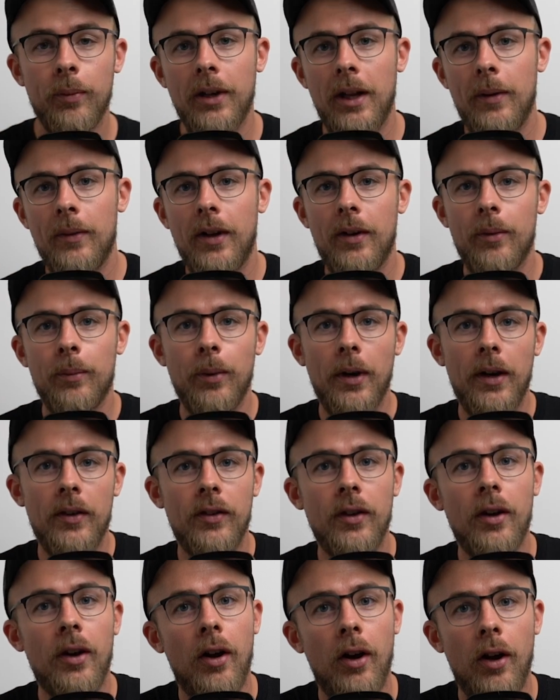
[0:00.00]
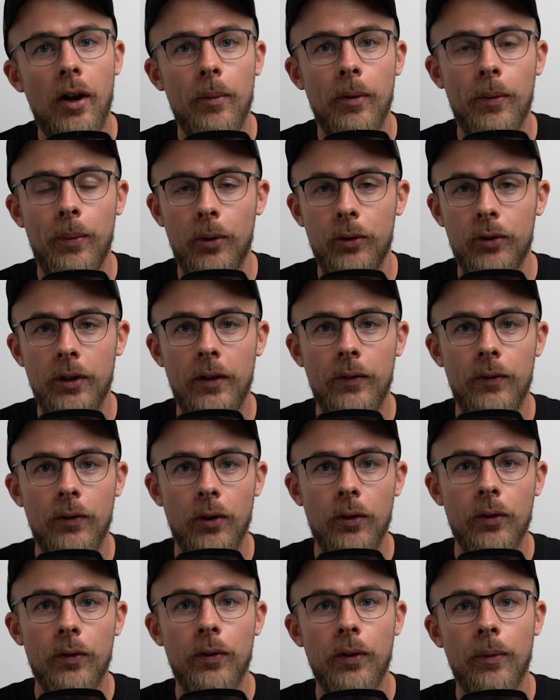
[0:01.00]
name's Adam Brazier. I'm a portrait
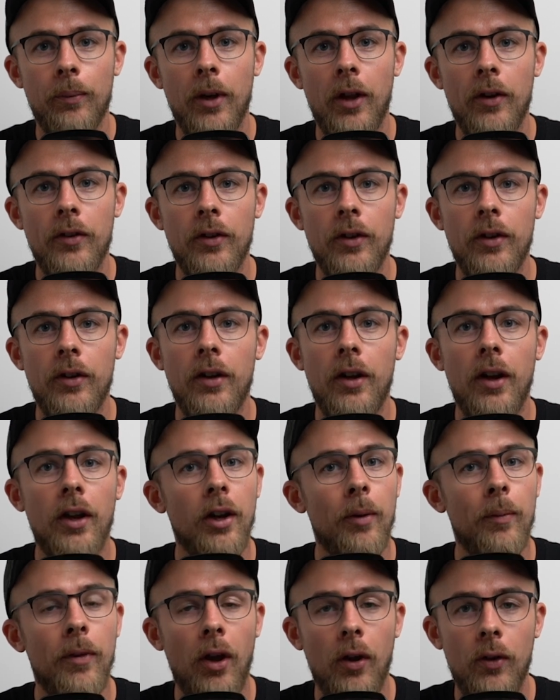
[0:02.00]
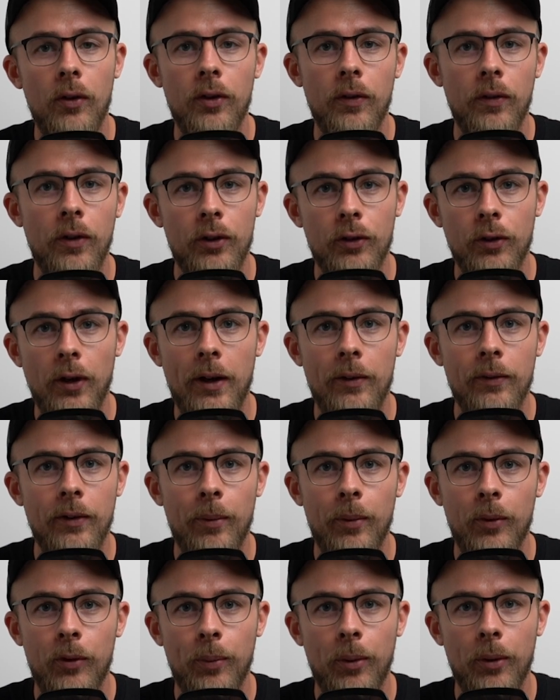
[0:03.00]
photographer from London and I'm the host of the Creative
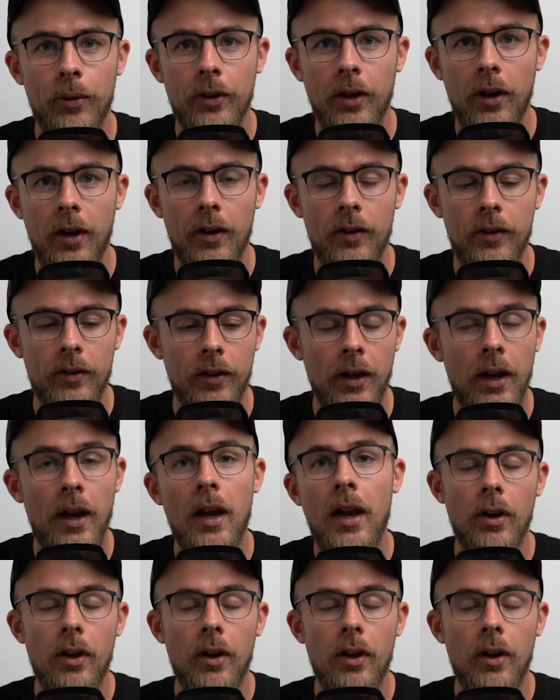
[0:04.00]
Rebels podcast.